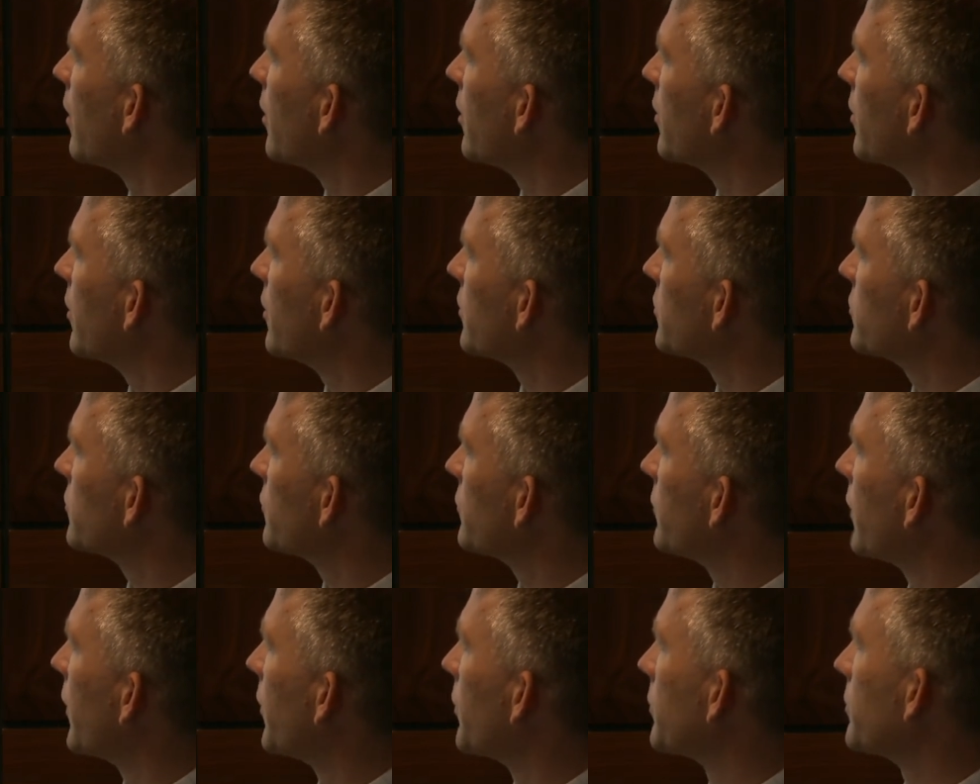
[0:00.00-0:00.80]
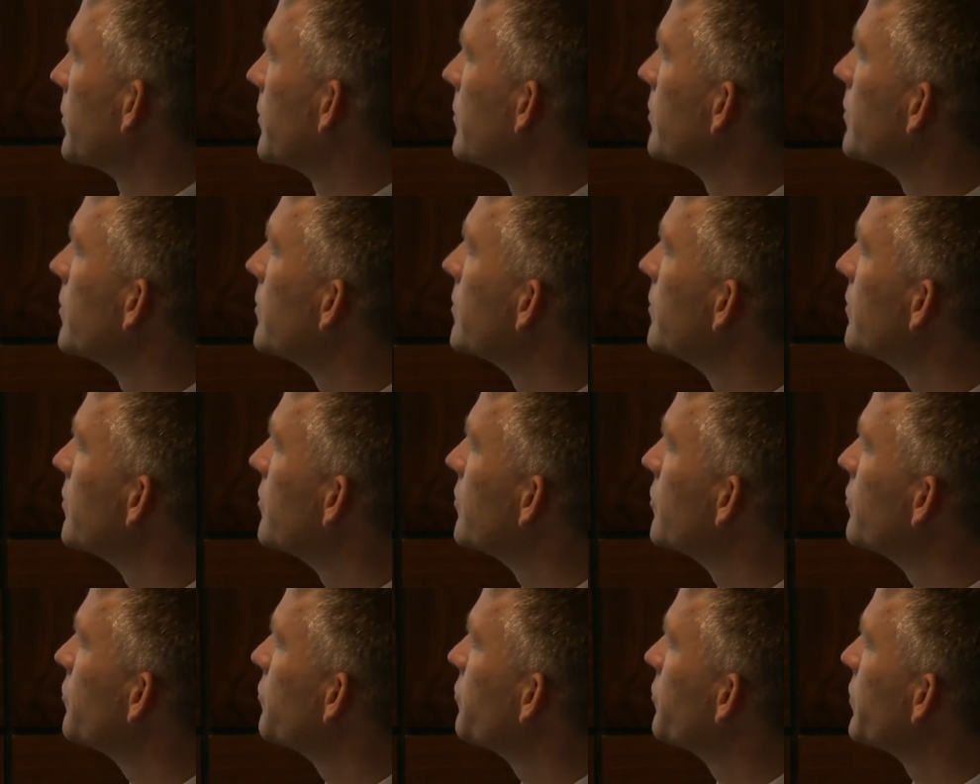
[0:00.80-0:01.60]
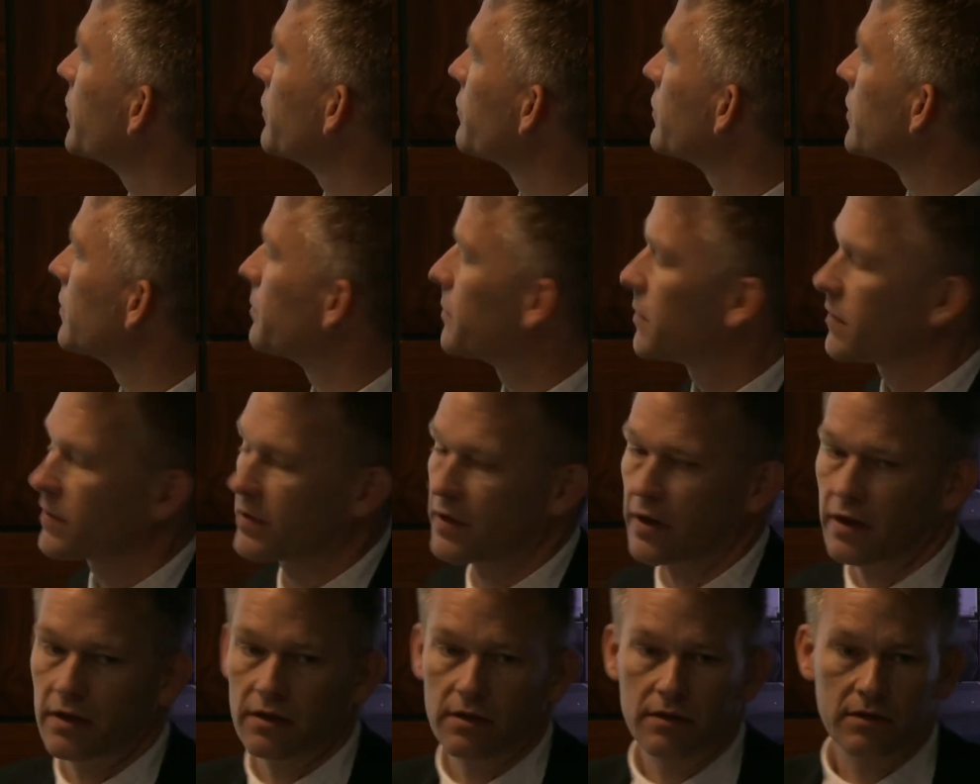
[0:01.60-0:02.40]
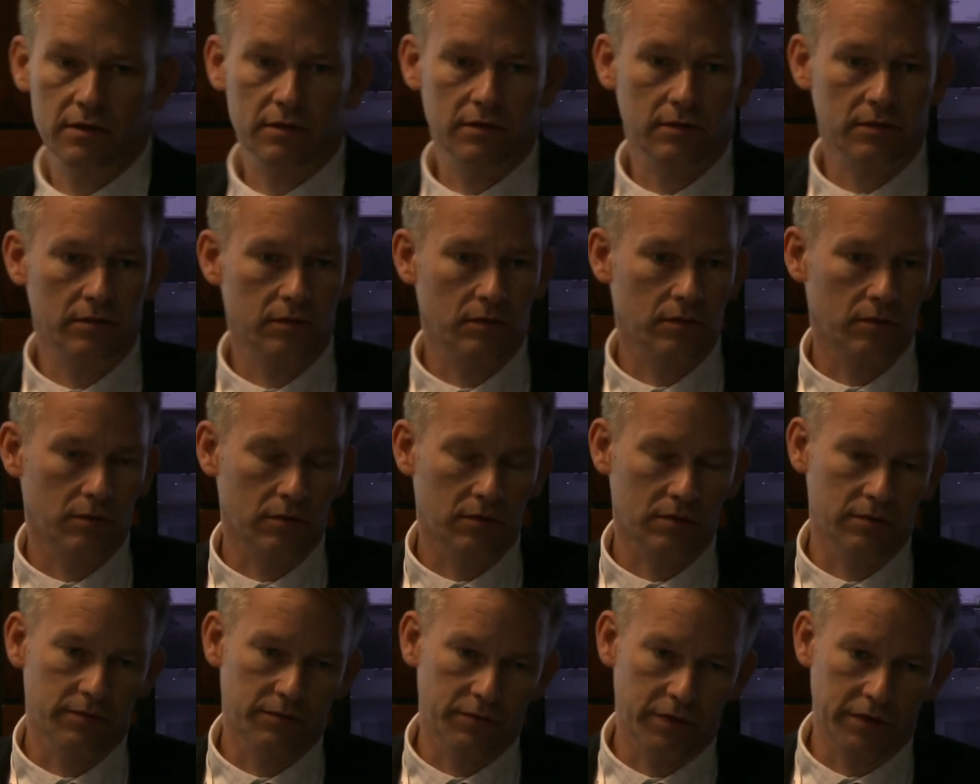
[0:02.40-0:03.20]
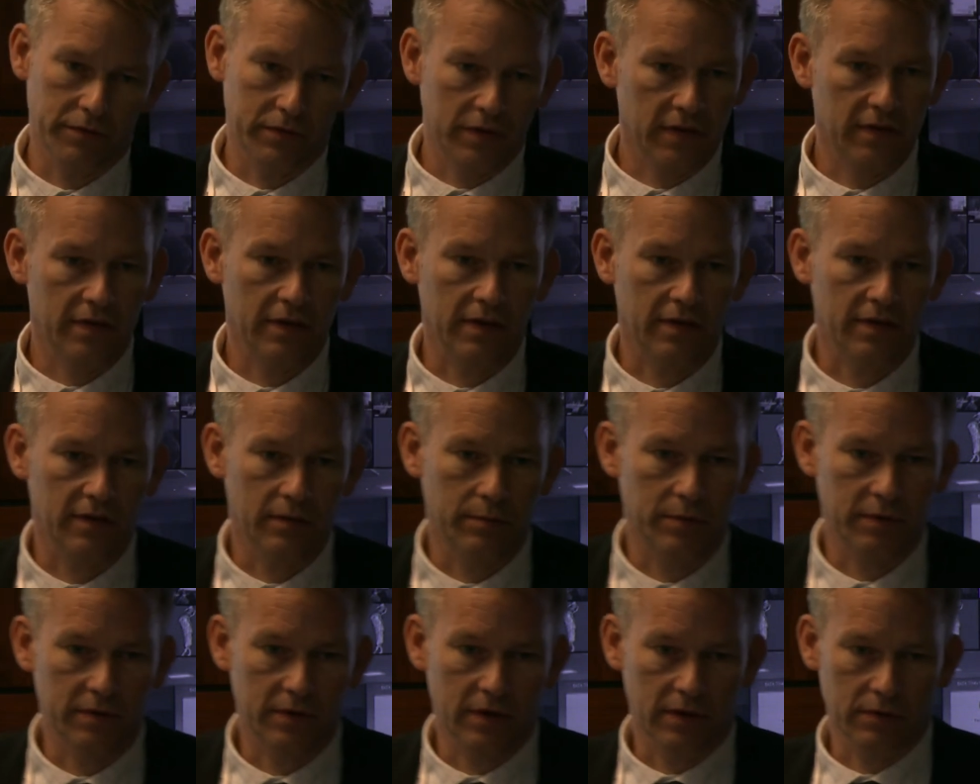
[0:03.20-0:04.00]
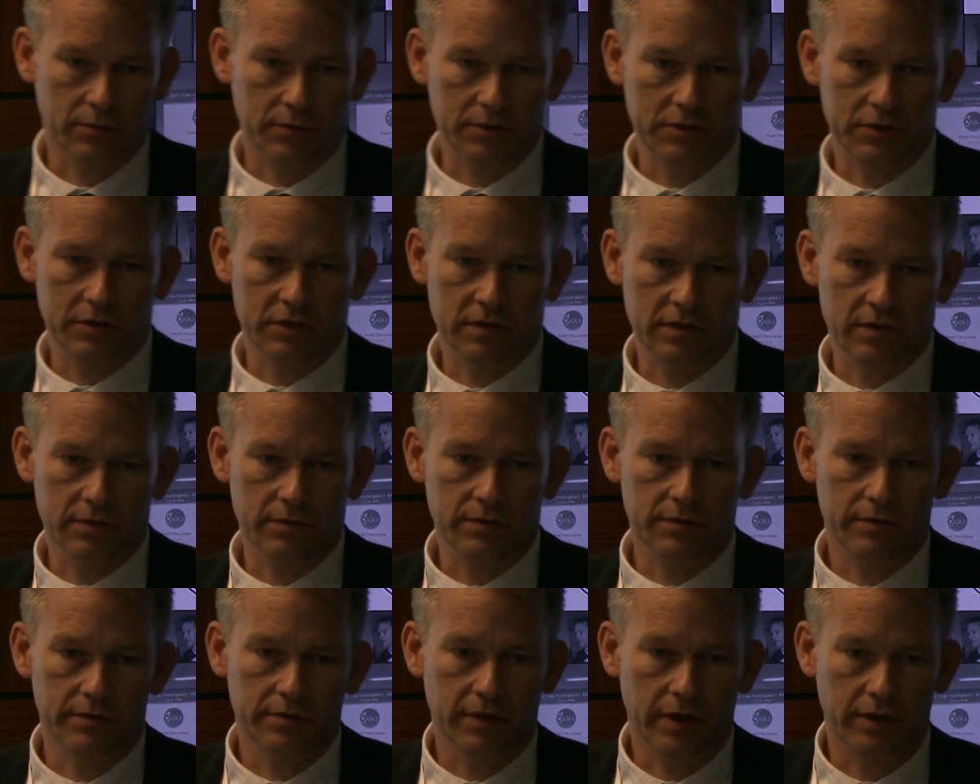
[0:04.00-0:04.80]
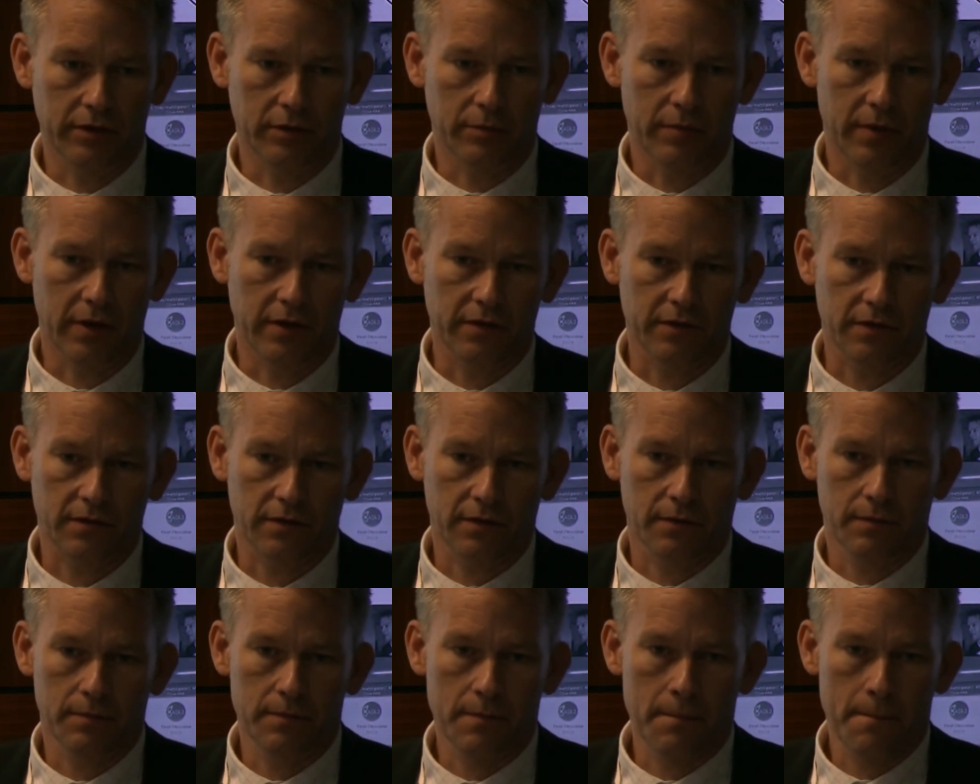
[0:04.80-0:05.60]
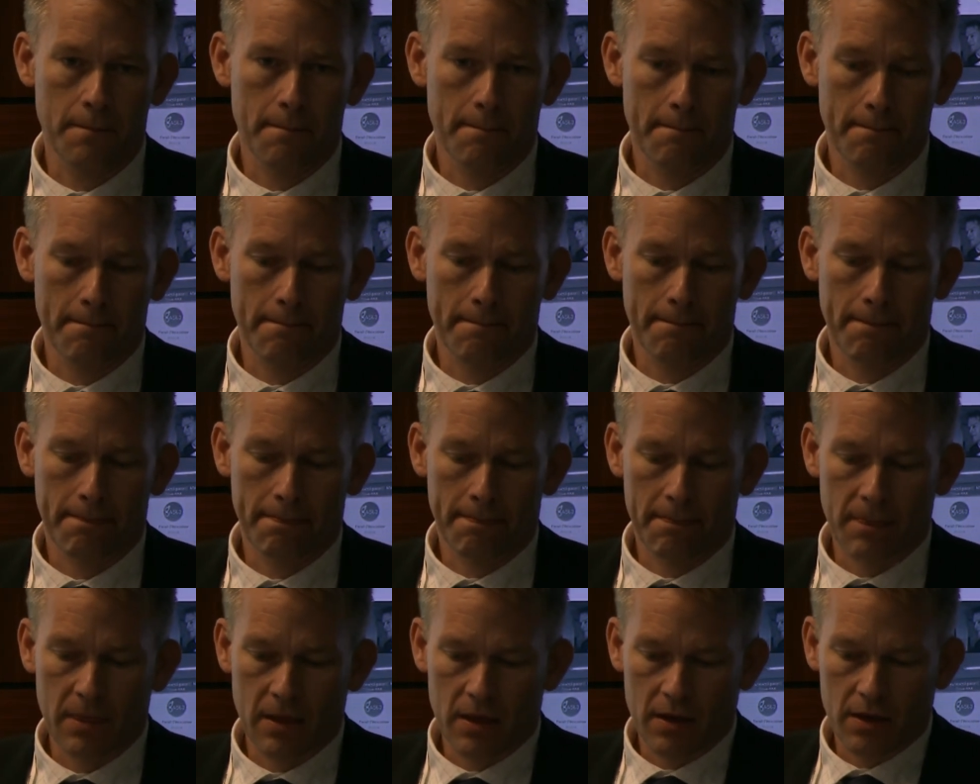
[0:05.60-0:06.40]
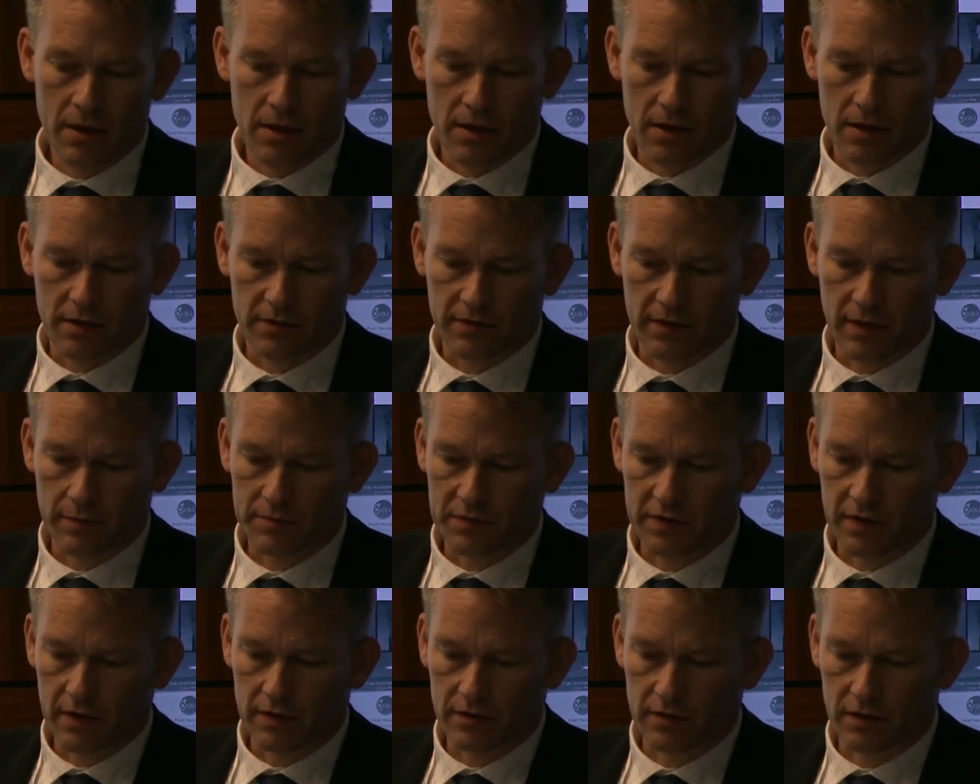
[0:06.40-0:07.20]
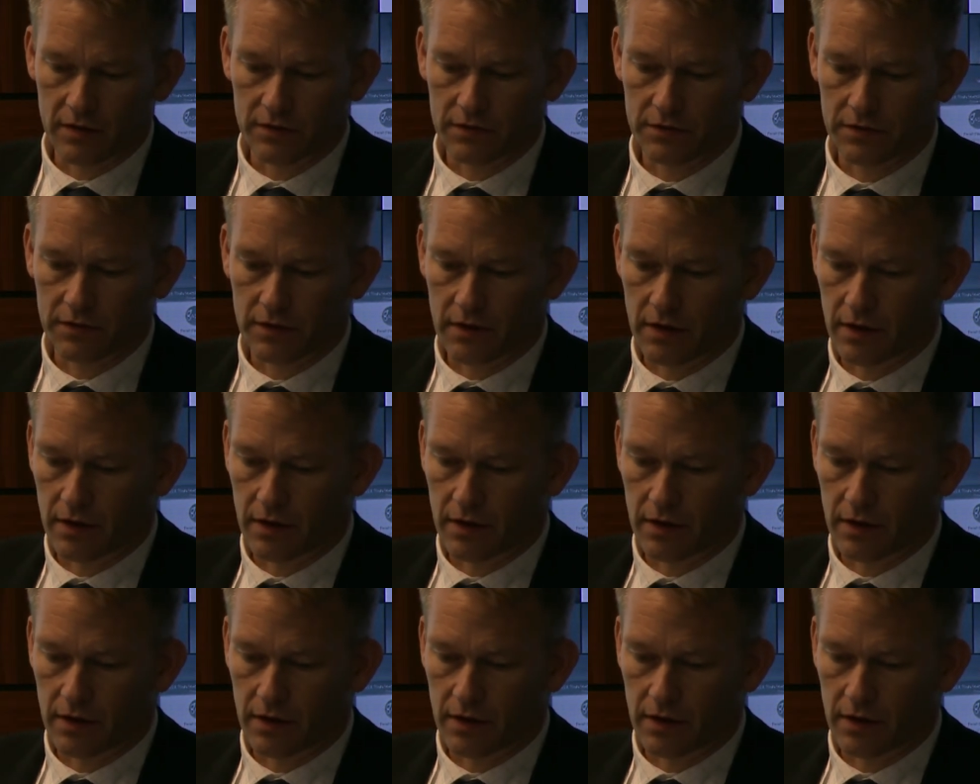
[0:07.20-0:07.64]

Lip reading: it's around 50% or 50-60% which is randomized. Some centers